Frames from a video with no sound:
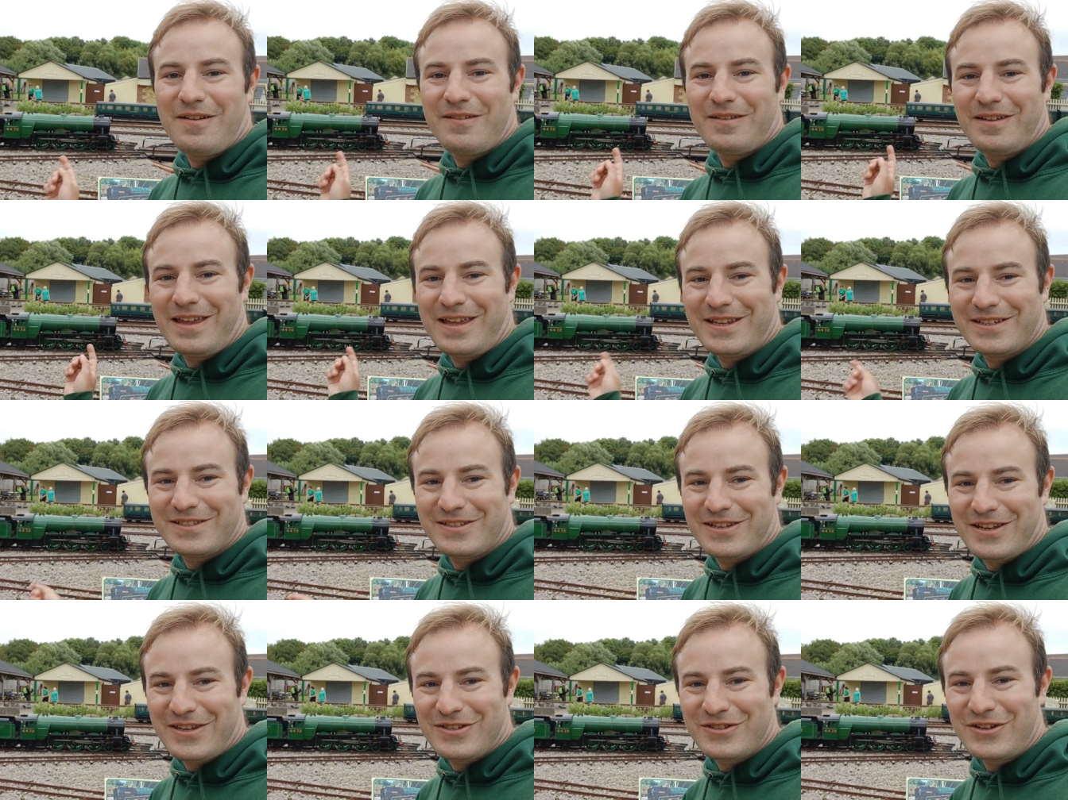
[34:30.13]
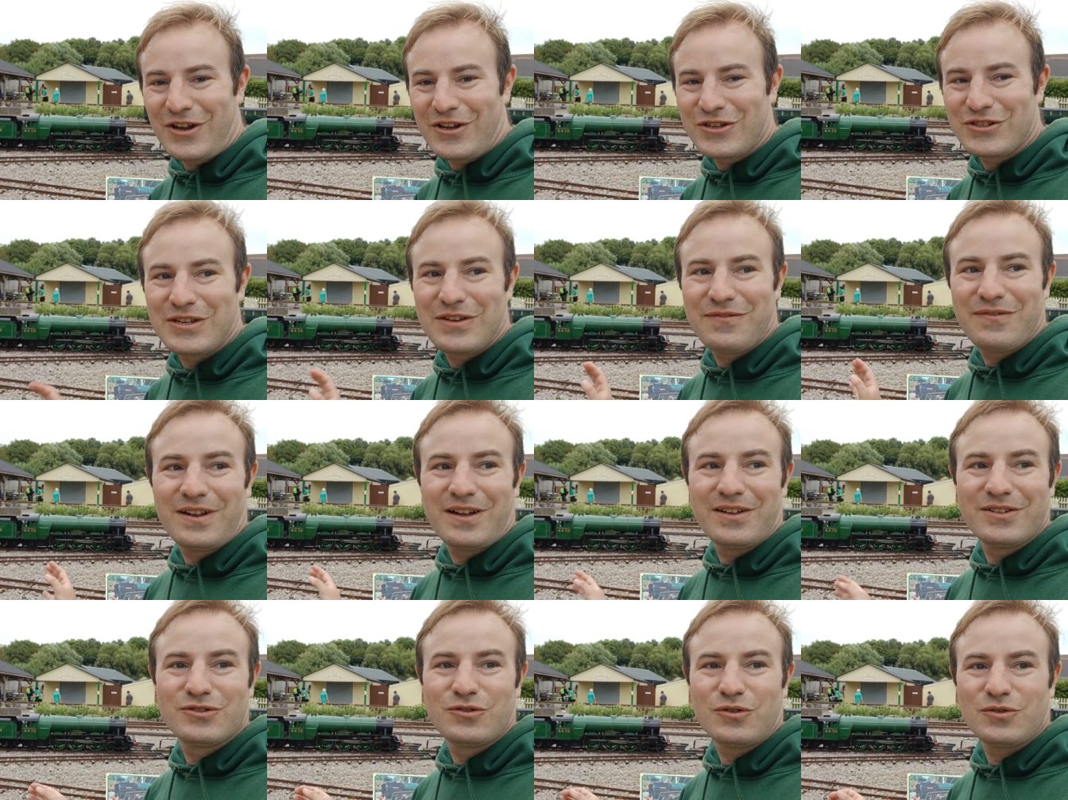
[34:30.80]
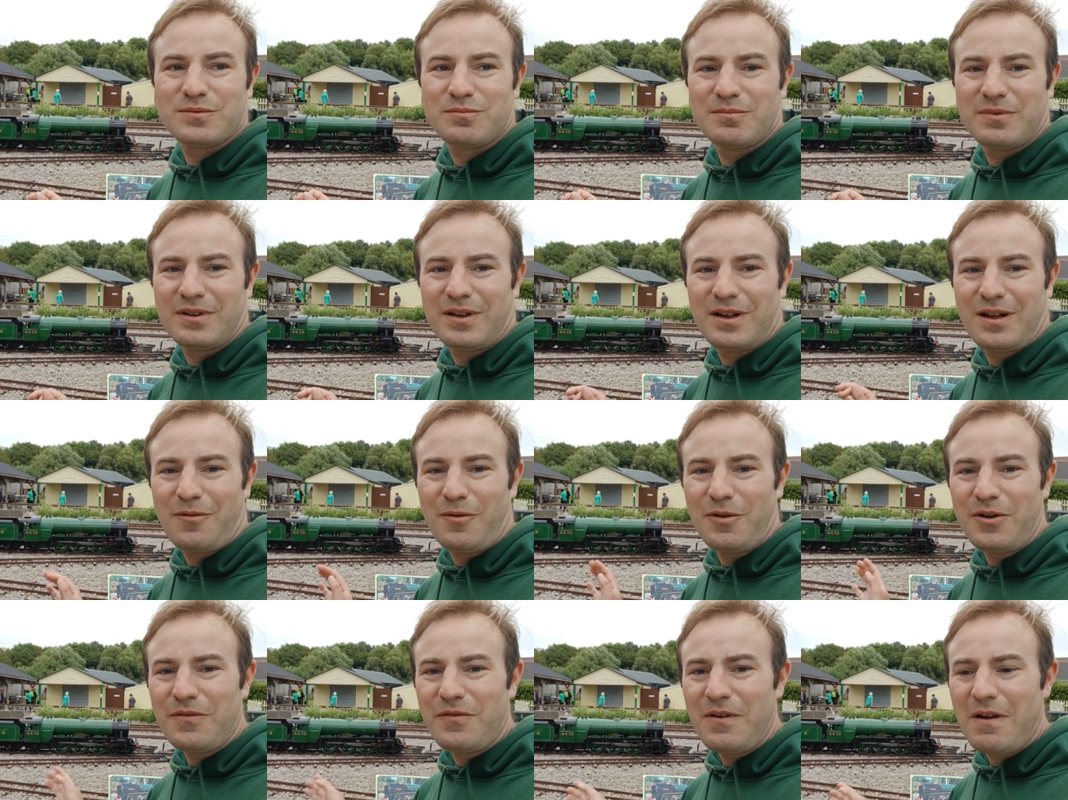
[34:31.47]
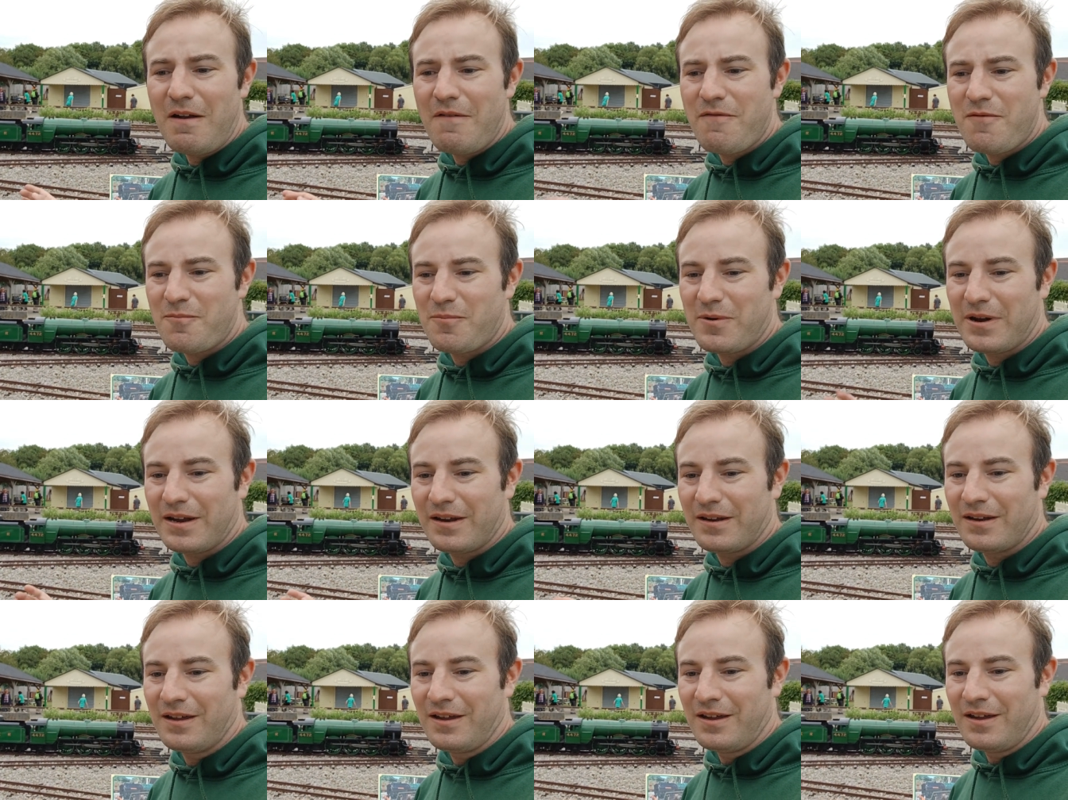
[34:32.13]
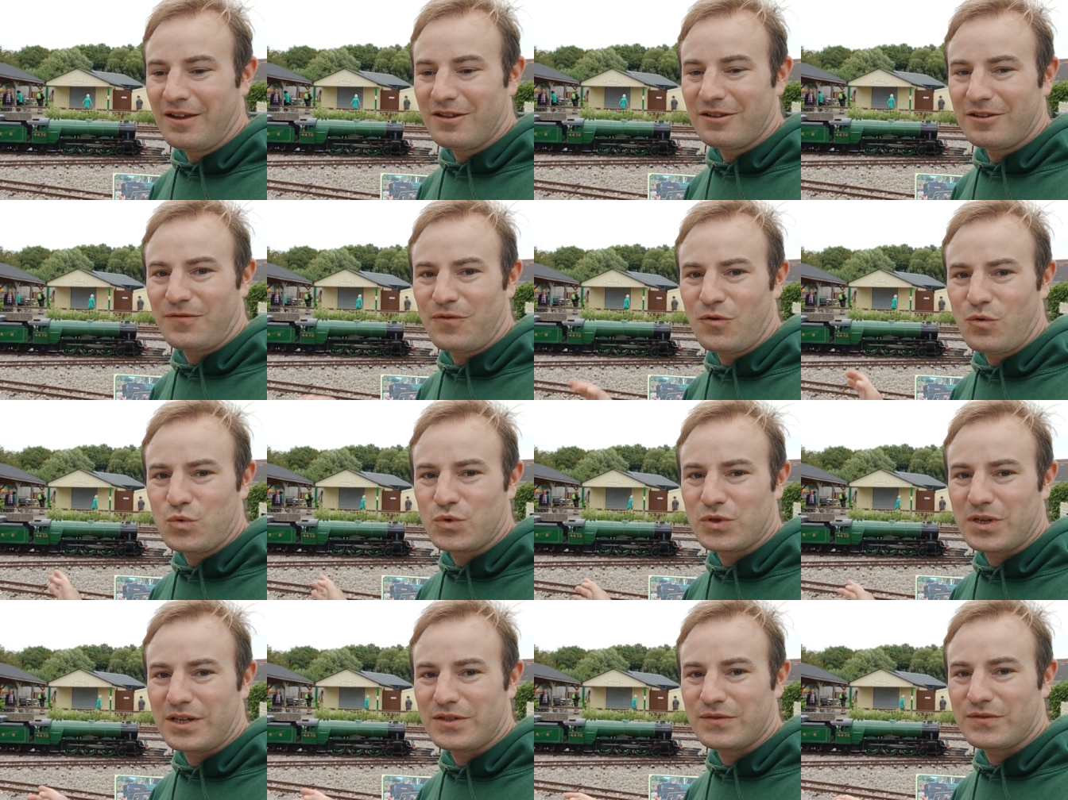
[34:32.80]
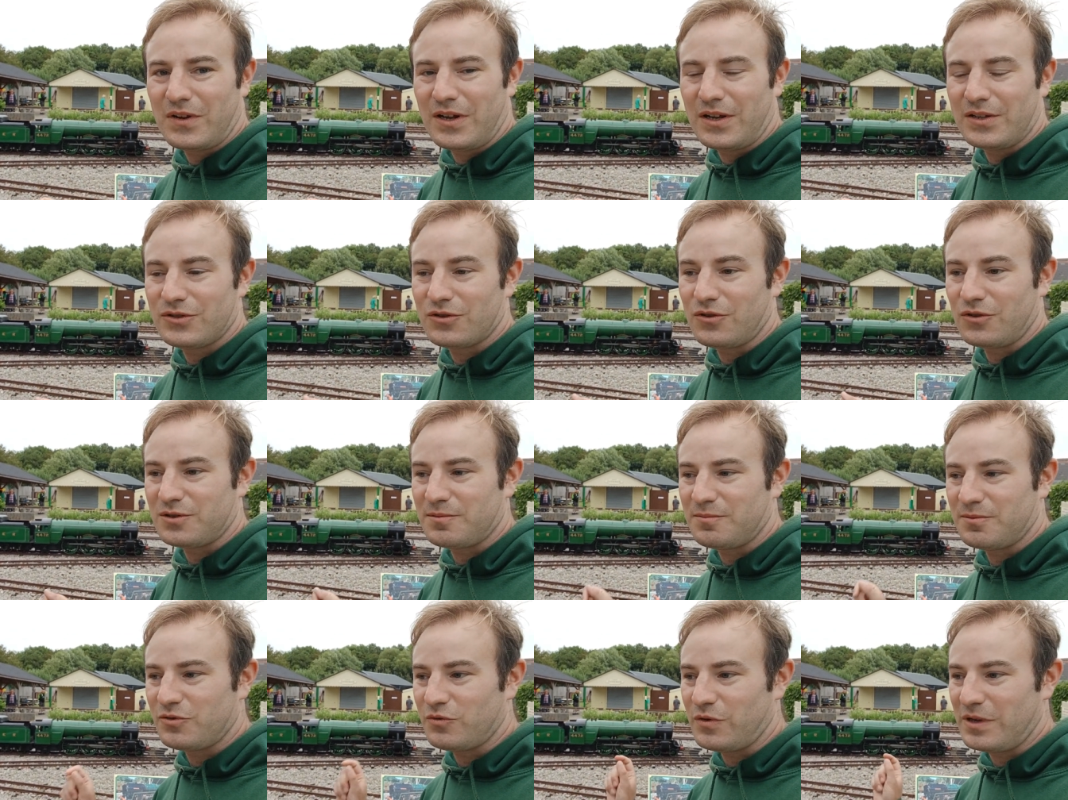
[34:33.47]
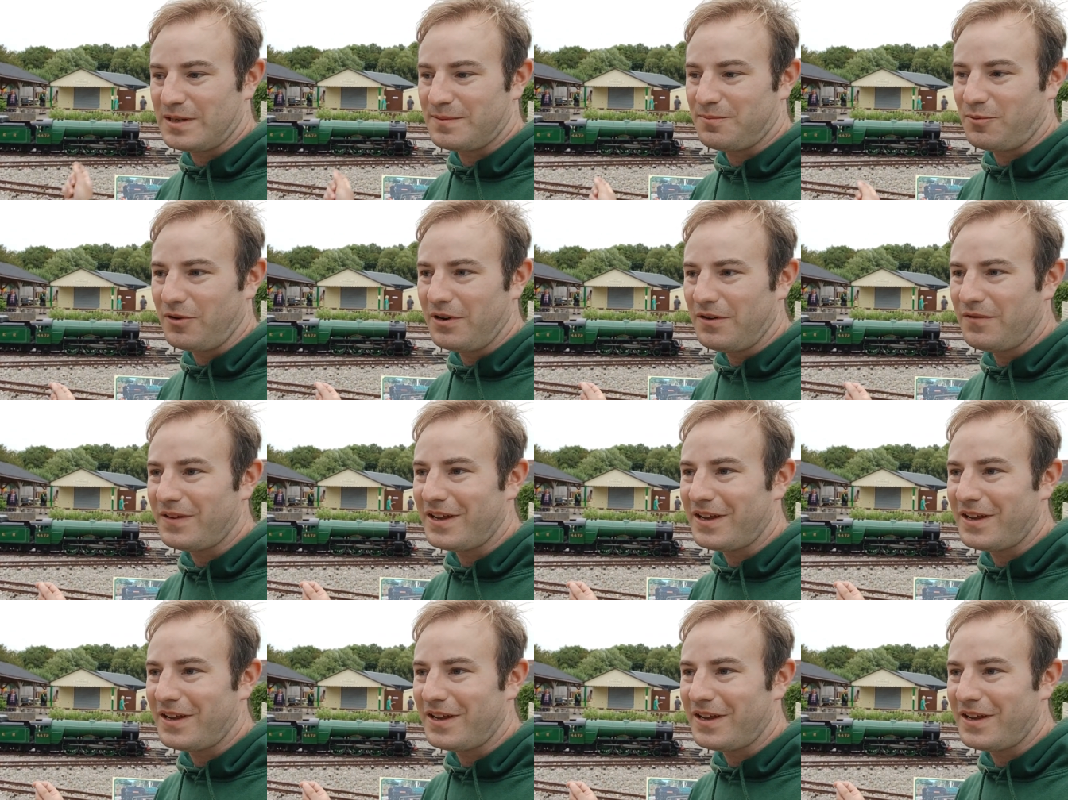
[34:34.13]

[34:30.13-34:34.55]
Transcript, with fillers: It's, it's nice to see Flying Scotsman. I wonder if they ever bring the full-size Flying Scotsman 3 spawn.